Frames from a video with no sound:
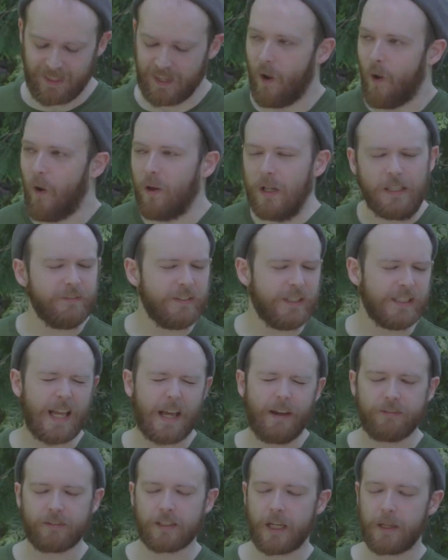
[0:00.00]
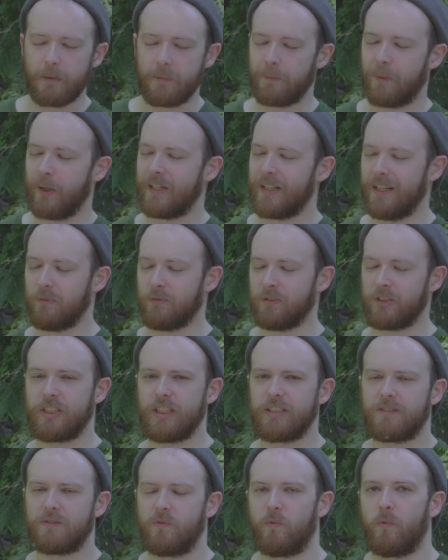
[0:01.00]
All of this effort I've been put in was
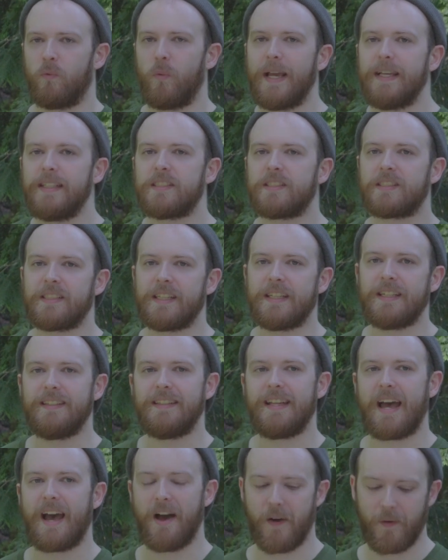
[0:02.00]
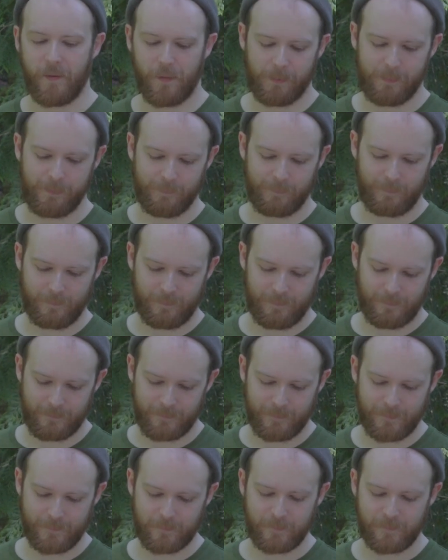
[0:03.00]
just wasted now.
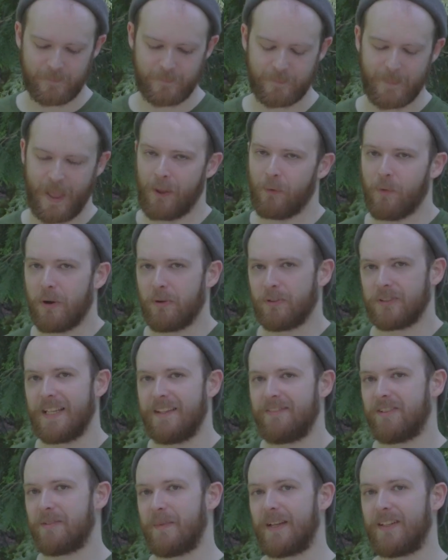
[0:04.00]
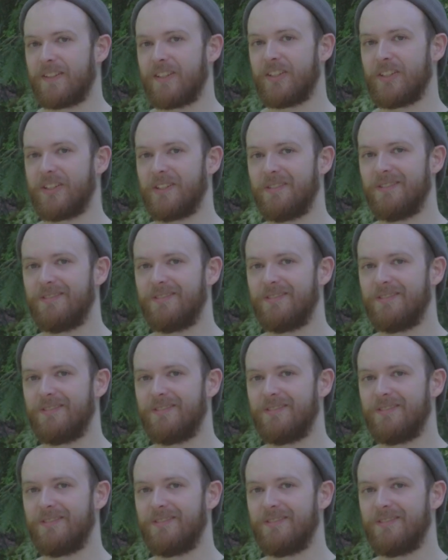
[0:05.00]
And what was I even meant to do?